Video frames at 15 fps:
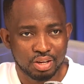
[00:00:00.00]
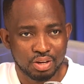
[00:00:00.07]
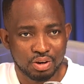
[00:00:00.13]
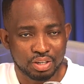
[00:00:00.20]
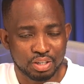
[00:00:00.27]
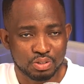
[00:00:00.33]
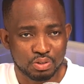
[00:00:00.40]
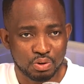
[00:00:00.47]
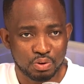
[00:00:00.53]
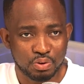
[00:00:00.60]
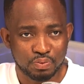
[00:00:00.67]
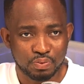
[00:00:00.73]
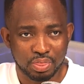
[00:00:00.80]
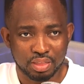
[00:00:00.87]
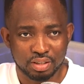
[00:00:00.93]
Okay,
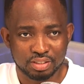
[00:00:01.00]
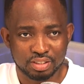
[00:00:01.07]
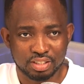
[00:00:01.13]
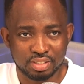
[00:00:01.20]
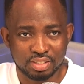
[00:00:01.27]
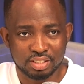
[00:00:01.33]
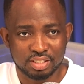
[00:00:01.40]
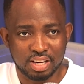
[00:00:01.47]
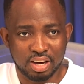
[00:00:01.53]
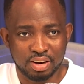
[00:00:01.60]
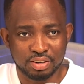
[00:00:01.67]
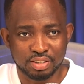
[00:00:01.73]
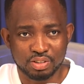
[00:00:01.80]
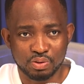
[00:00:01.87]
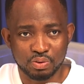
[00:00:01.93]
so this is how
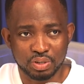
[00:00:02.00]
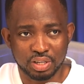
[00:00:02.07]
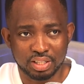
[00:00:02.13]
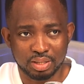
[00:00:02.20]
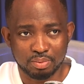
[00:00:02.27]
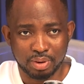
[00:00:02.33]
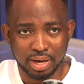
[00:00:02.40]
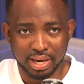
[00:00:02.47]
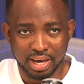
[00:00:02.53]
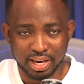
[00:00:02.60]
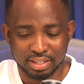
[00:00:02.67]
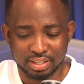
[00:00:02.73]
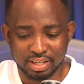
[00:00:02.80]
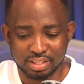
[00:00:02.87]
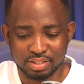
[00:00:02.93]
it's looking in my
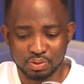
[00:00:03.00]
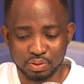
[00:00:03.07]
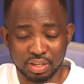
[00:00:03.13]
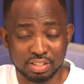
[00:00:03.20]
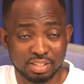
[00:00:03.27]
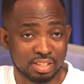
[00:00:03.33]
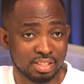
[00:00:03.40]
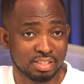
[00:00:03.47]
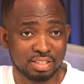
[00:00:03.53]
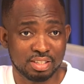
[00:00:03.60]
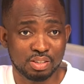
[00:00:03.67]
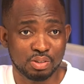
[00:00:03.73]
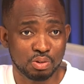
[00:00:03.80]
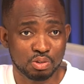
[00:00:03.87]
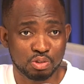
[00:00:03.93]
hand. As you can see, it still
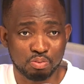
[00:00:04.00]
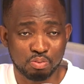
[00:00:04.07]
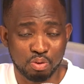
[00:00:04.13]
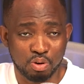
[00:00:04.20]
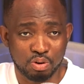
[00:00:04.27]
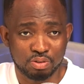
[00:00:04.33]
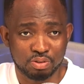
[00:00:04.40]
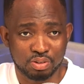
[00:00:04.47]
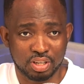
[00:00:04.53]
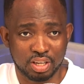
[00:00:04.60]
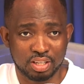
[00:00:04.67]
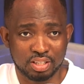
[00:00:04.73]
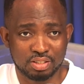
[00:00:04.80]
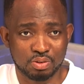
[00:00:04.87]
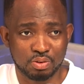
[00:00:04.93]
looks small.
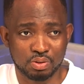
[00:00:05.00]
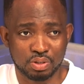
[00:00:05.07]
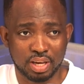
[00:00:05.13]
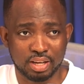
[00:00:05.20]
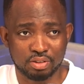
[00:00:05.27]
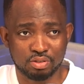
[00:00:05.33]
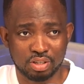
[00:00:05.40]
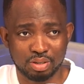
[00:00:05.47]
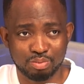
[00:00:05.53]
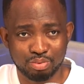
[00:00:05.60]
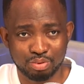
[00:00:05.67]
Okay, so you can actually put